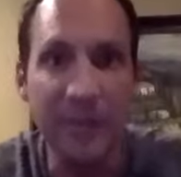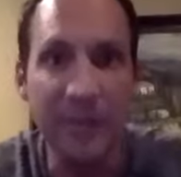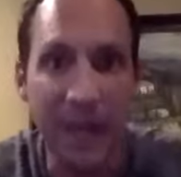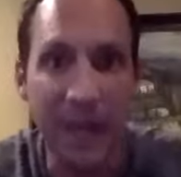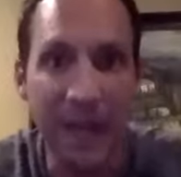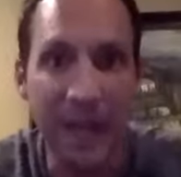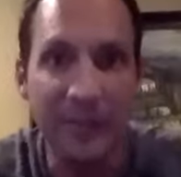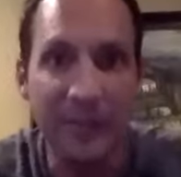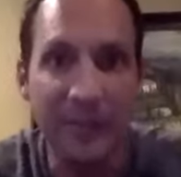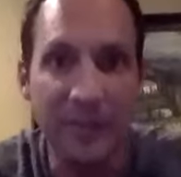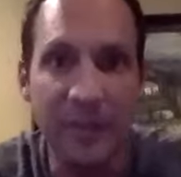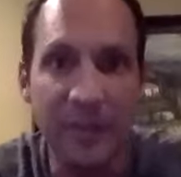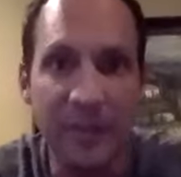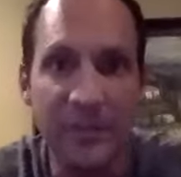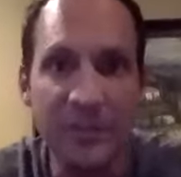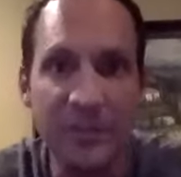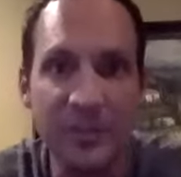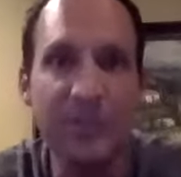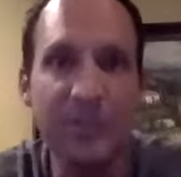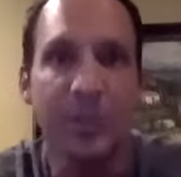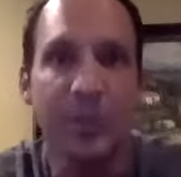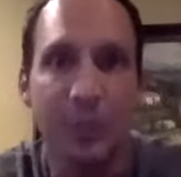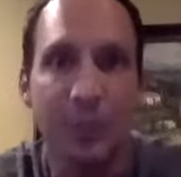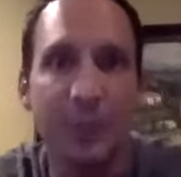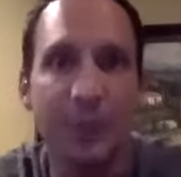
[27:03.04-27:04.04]
I have an
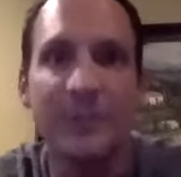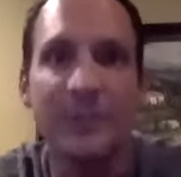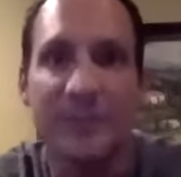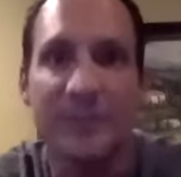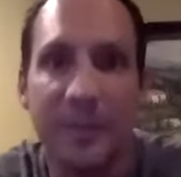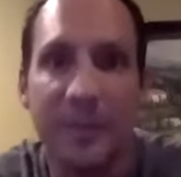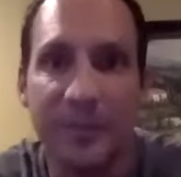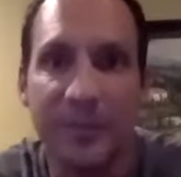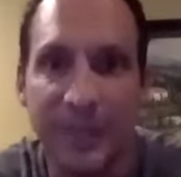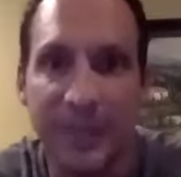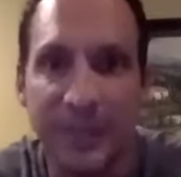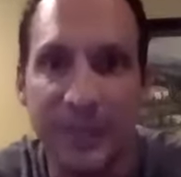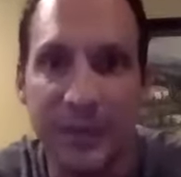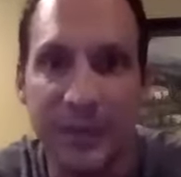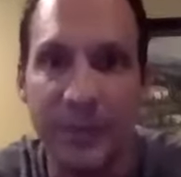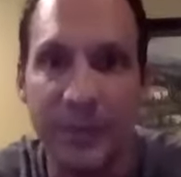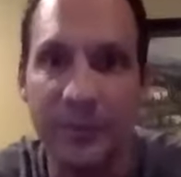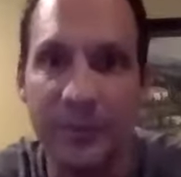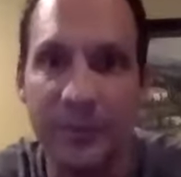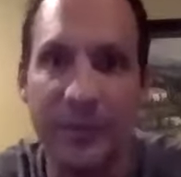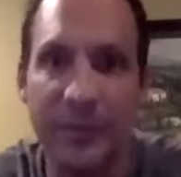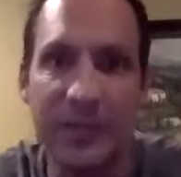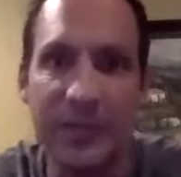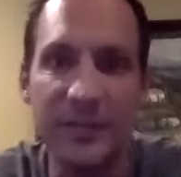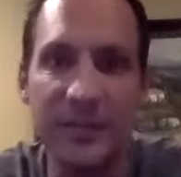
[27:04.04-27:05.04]
opportunity to learn something new,
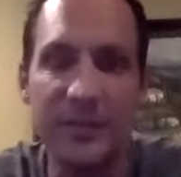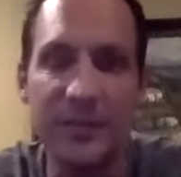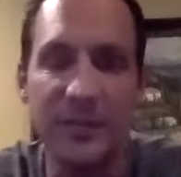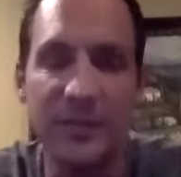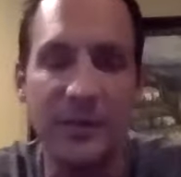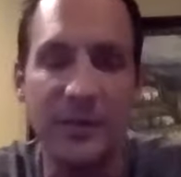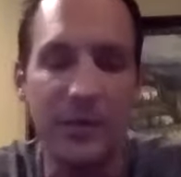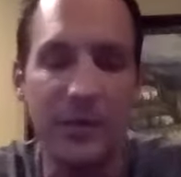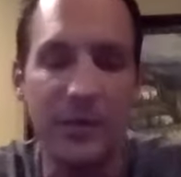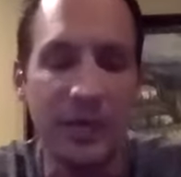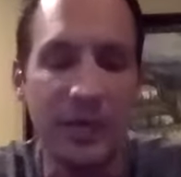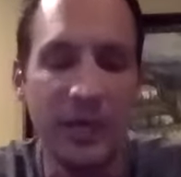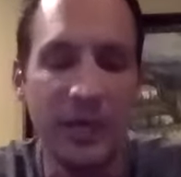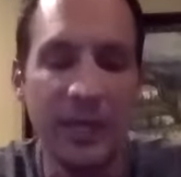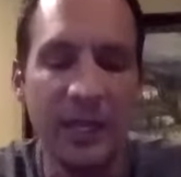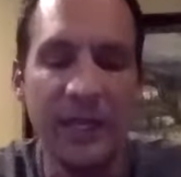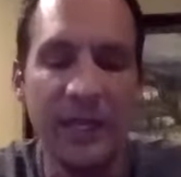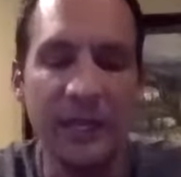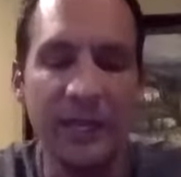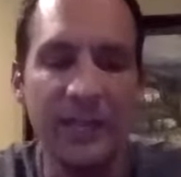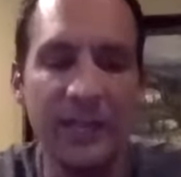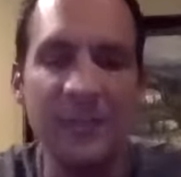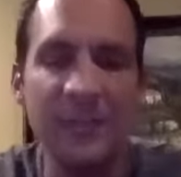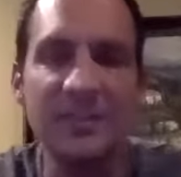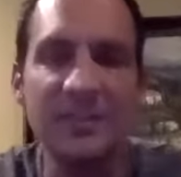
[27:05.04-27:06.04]
right? So
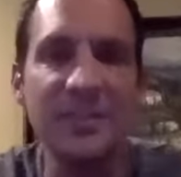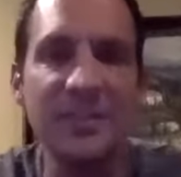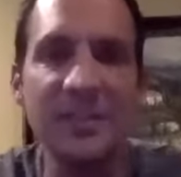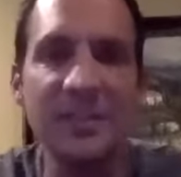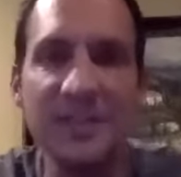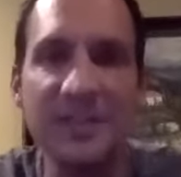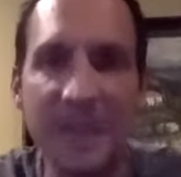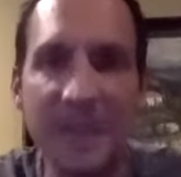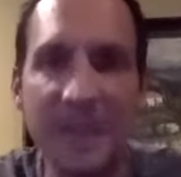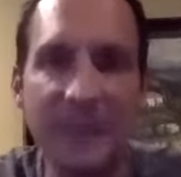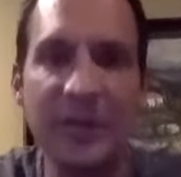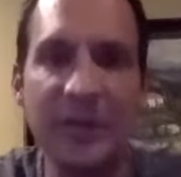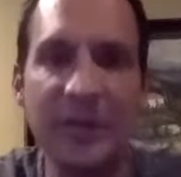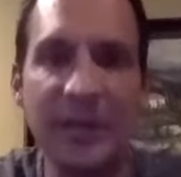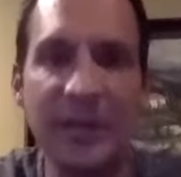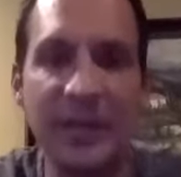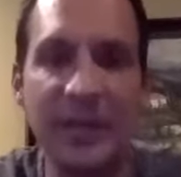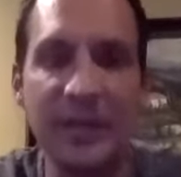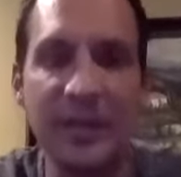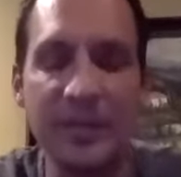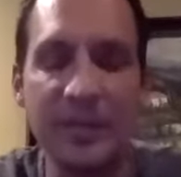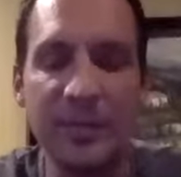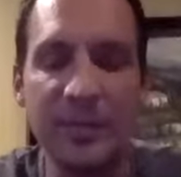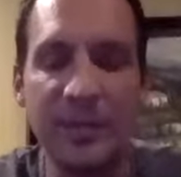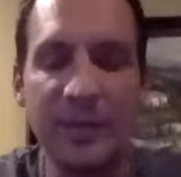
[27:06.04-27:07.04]
it, it's a never
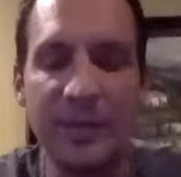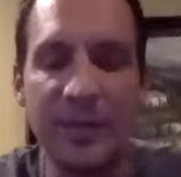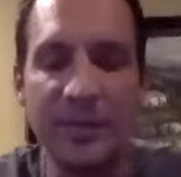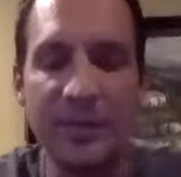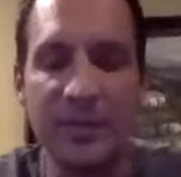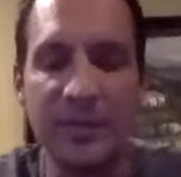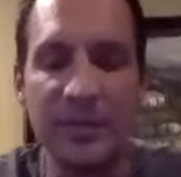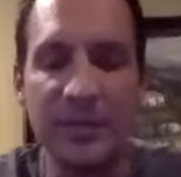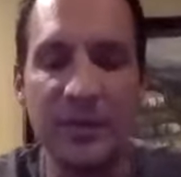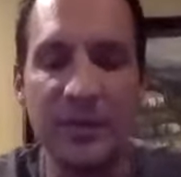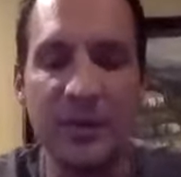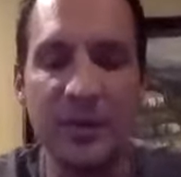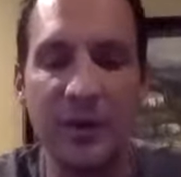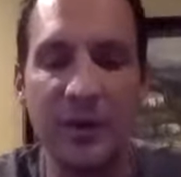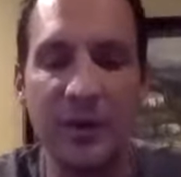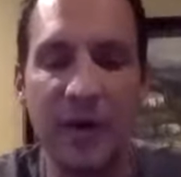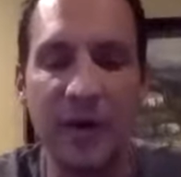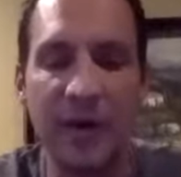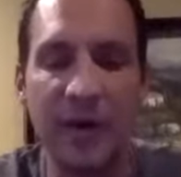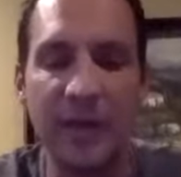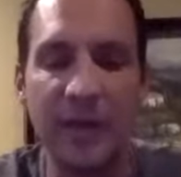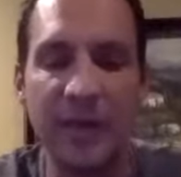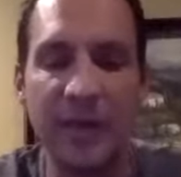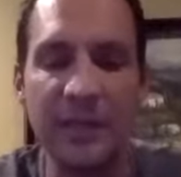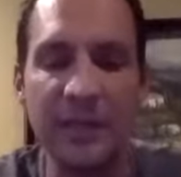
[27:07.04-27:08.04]
ending process. So
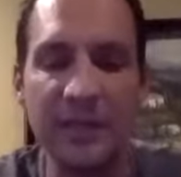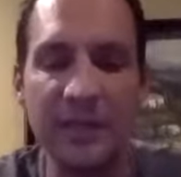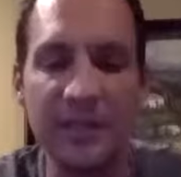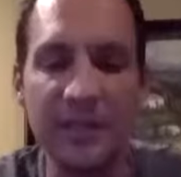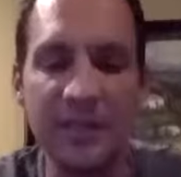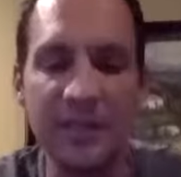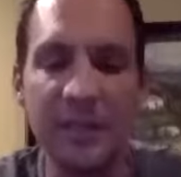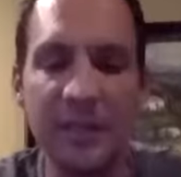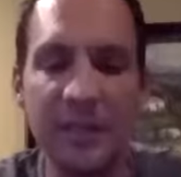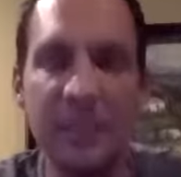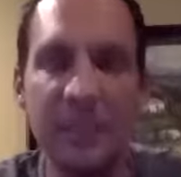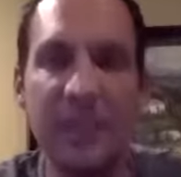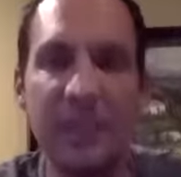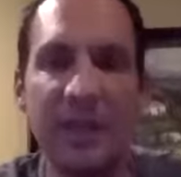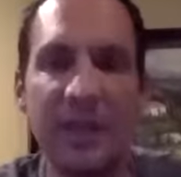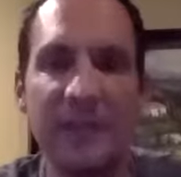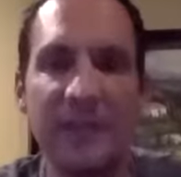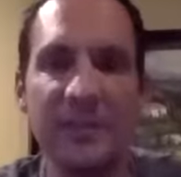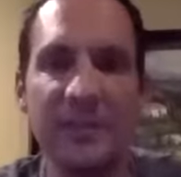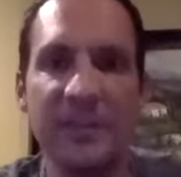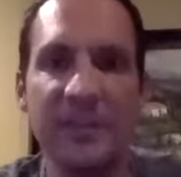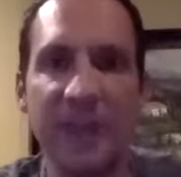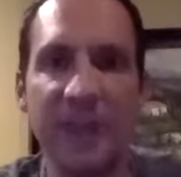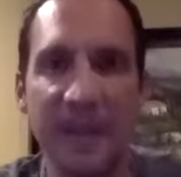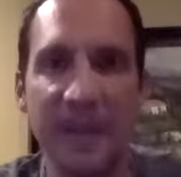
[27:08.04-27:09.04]
I, I guess my
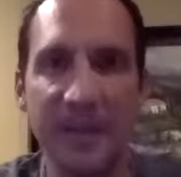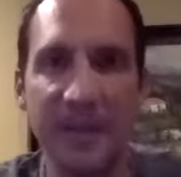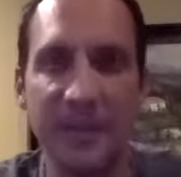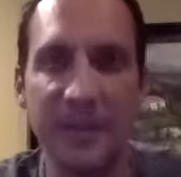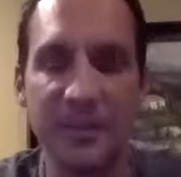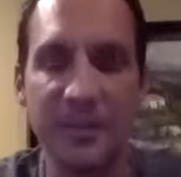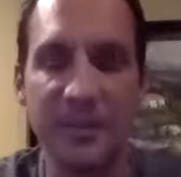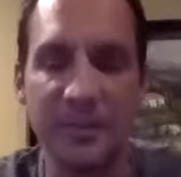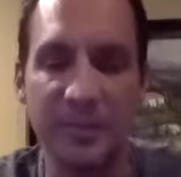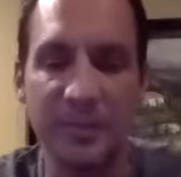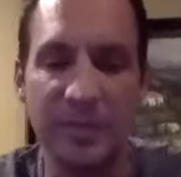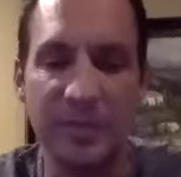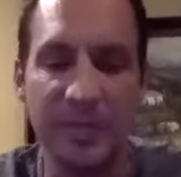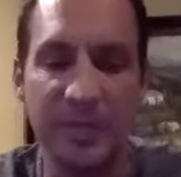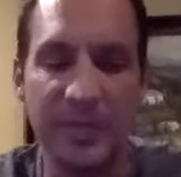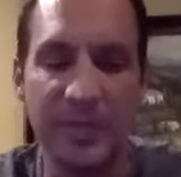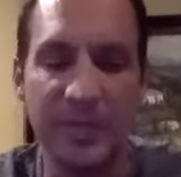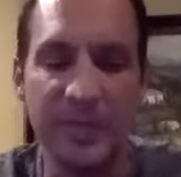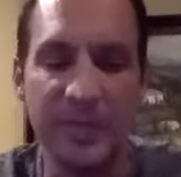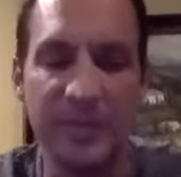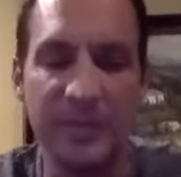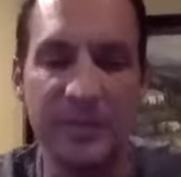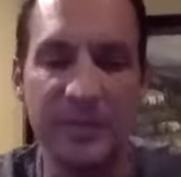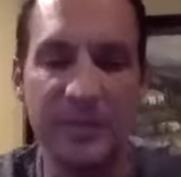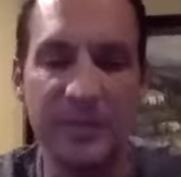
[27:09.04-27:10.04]
best guidance would be
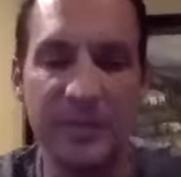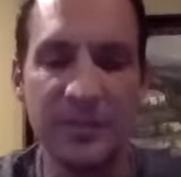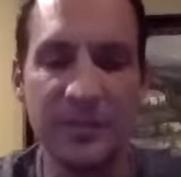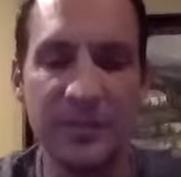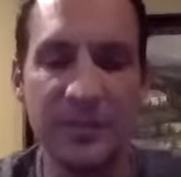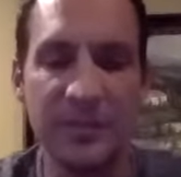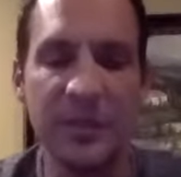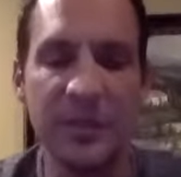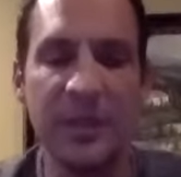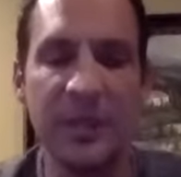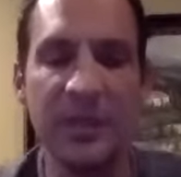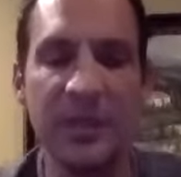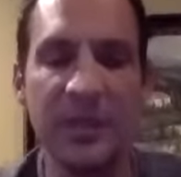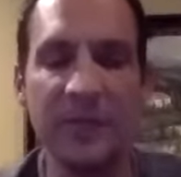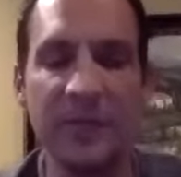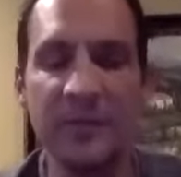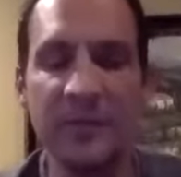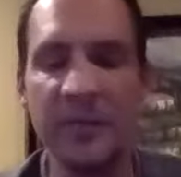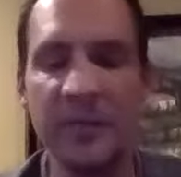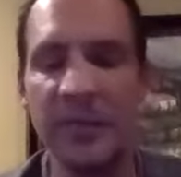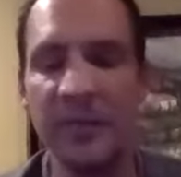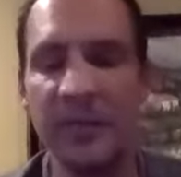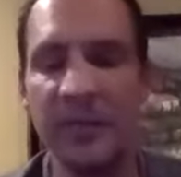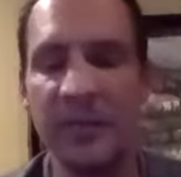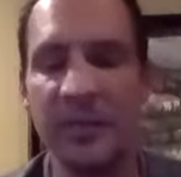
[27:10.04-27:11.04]
is to,
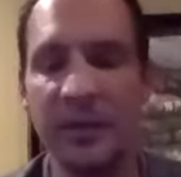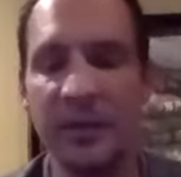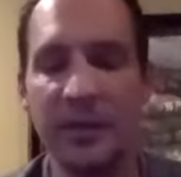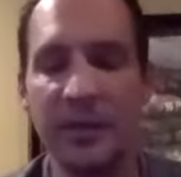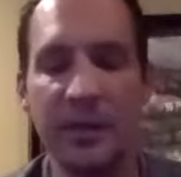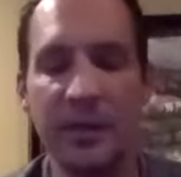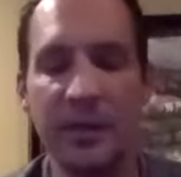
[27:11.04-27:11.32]
you know,